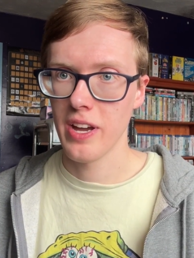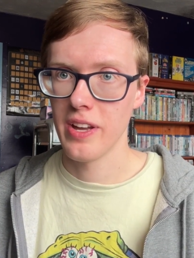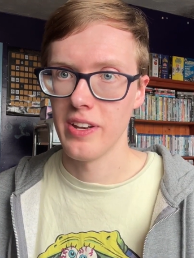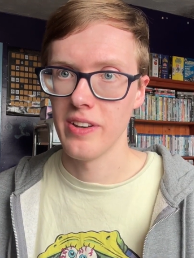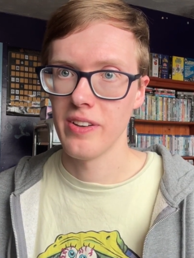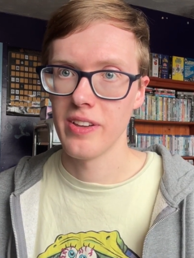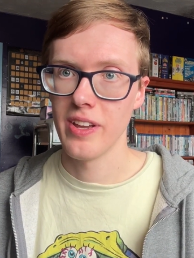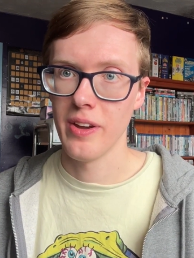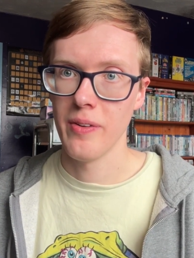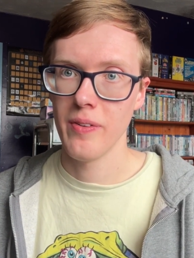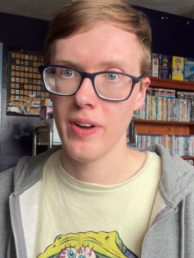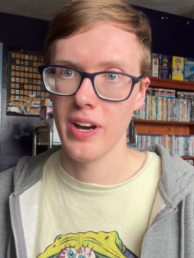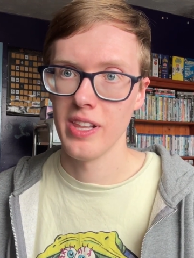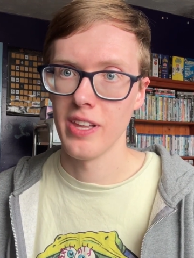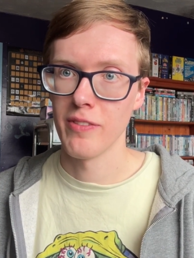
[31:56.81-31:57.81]
And yeah,
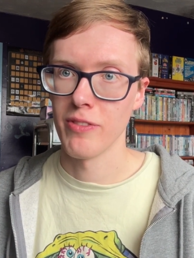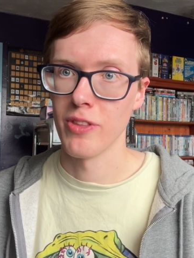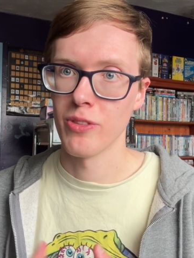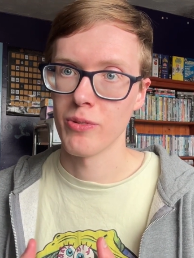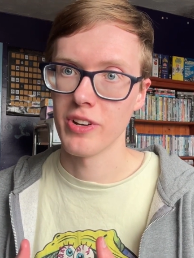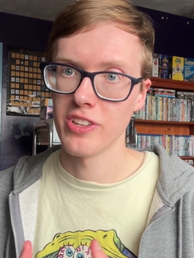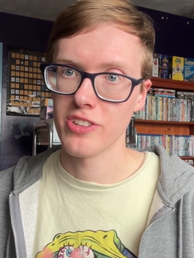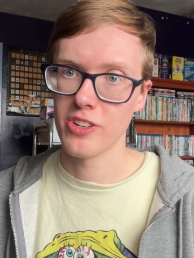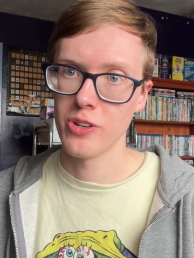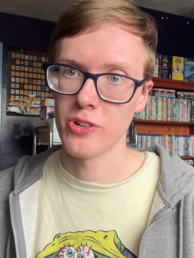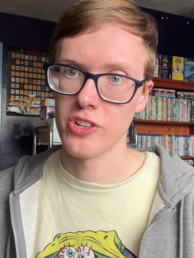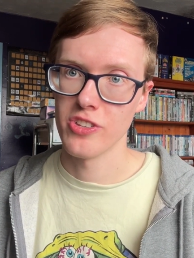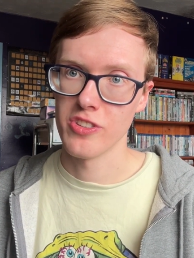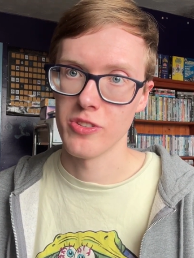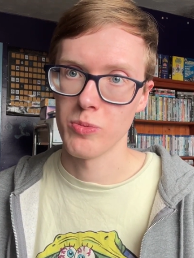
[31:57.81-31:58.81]
I love the Three
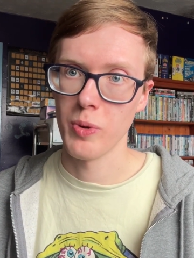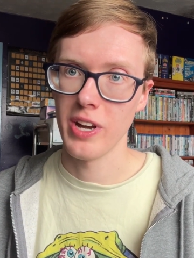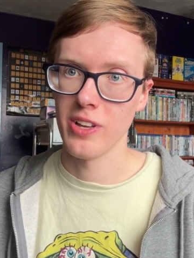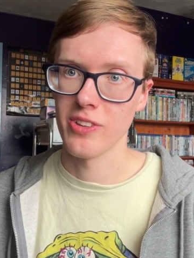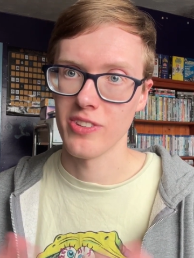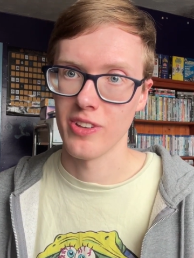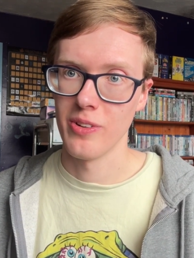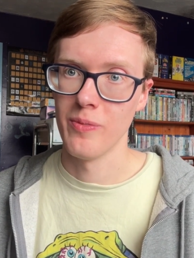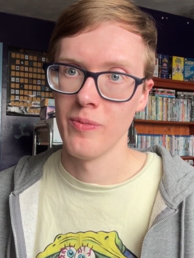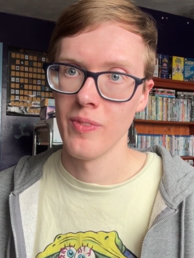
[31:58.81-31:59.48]
Stooges as well, so